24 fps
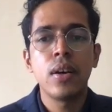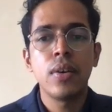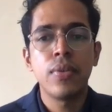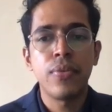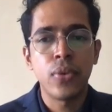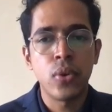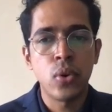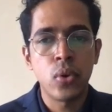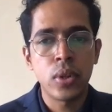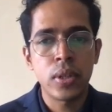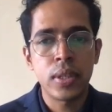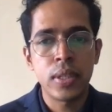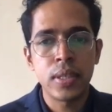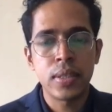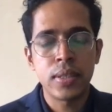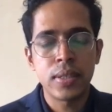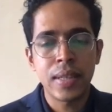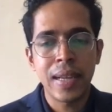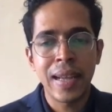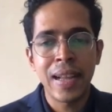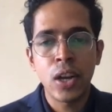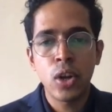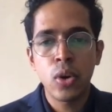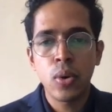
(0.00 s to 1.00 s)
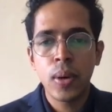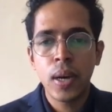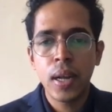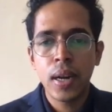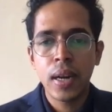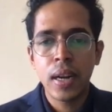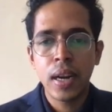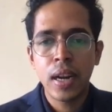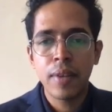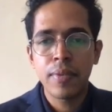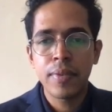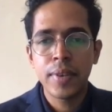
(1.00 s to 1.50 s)
Fourth is LOR
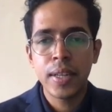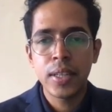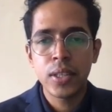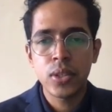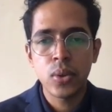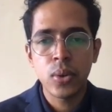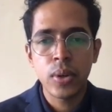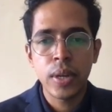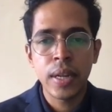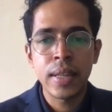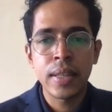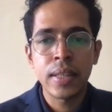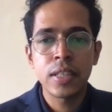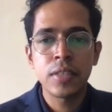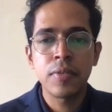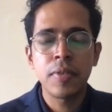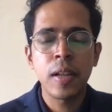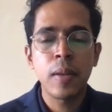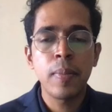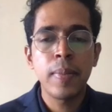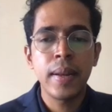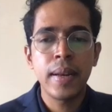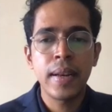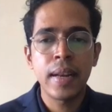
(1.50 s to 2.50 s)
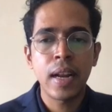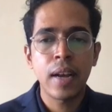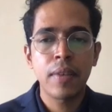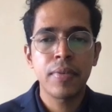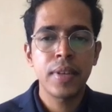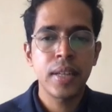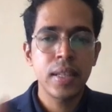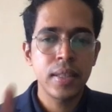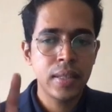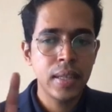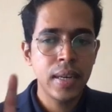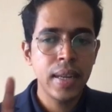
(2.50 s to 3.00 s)
drafting. So in this, we'll be
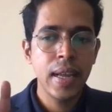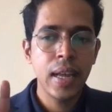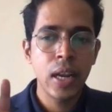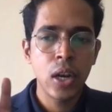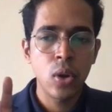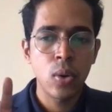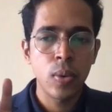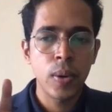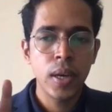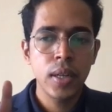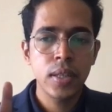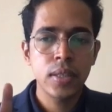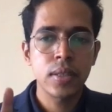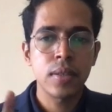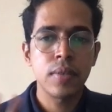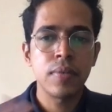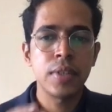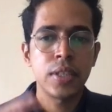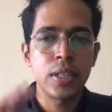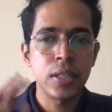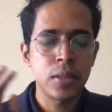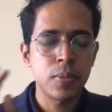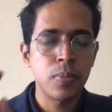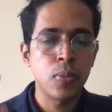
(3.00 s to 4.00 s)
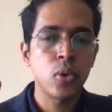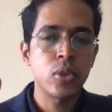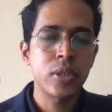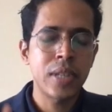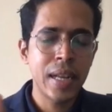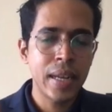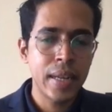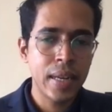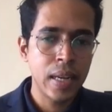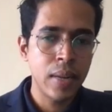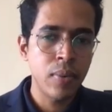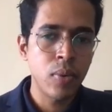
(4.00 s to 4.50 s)
drafting 3 LORs, which is most
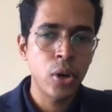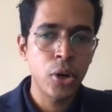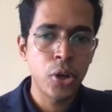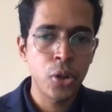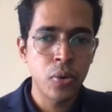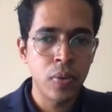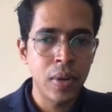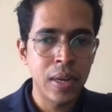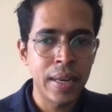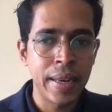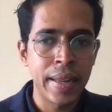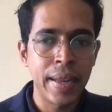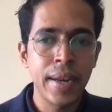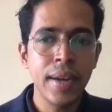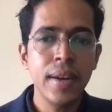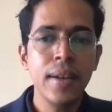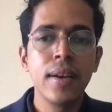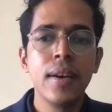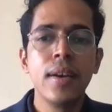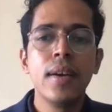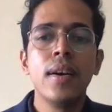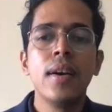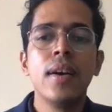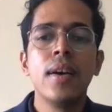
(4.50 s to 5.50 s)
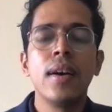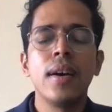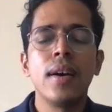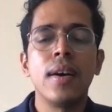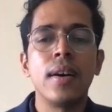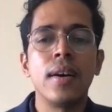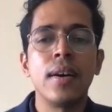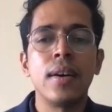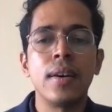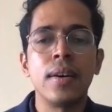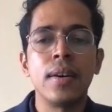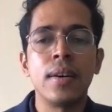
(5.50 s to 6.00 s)
likely what you will need
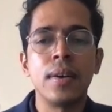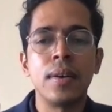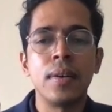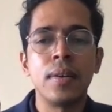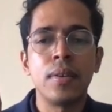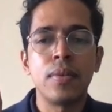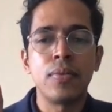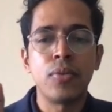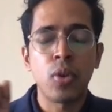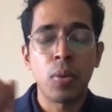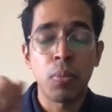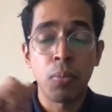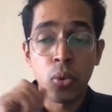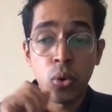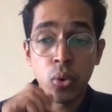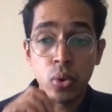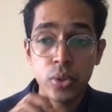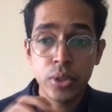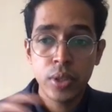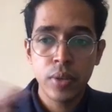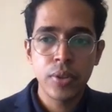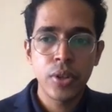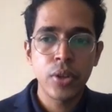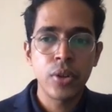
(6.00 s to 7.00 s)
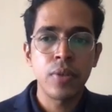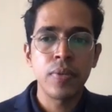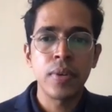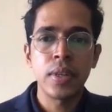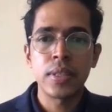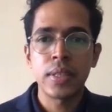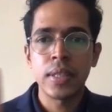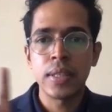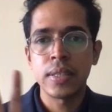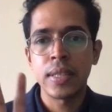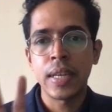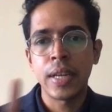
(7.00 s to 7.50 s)
for most of the
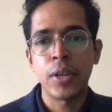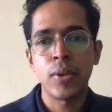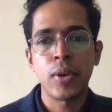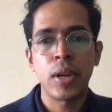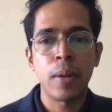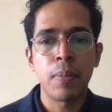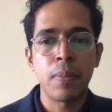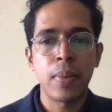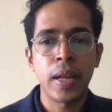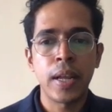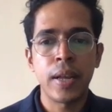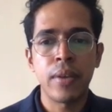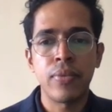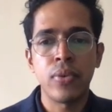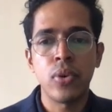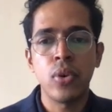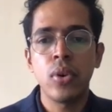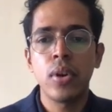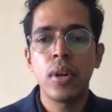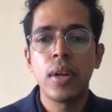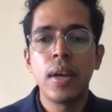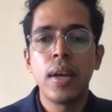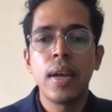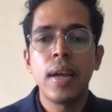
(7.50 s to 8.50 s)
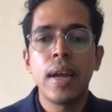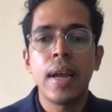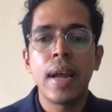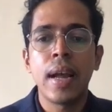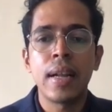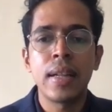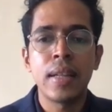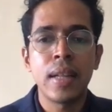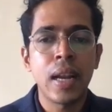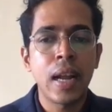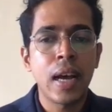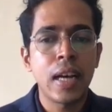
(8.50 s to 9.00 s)
universities that you are applying for.
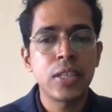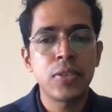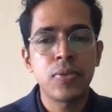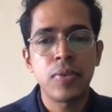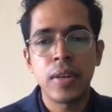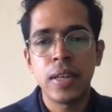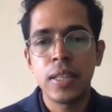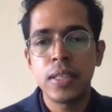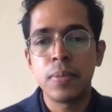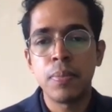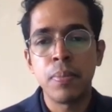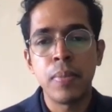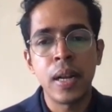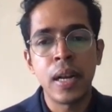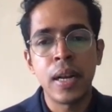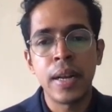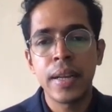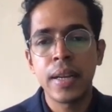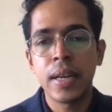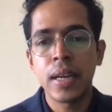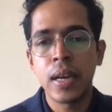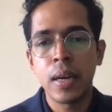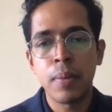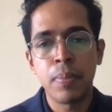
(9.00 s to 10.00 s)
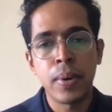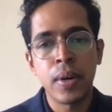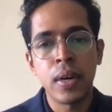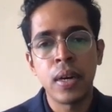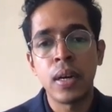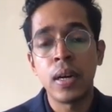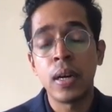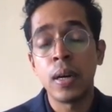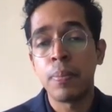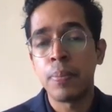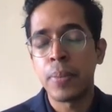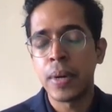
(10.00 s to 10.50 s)
And the last one is building a
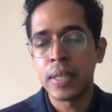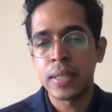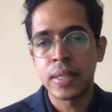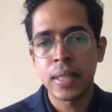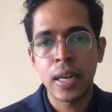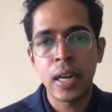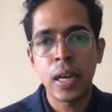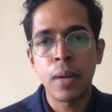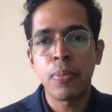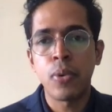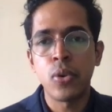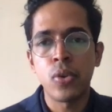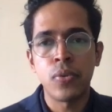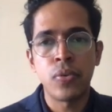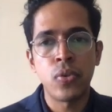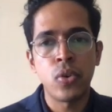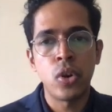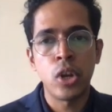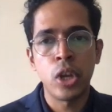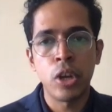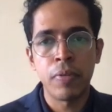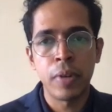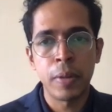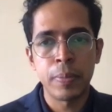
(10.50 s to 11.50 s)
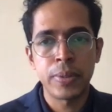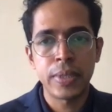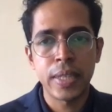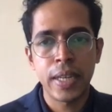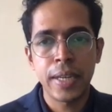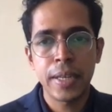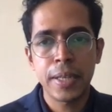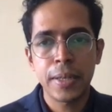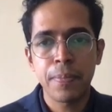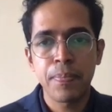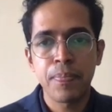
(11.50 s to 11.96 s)
personal portfolio website.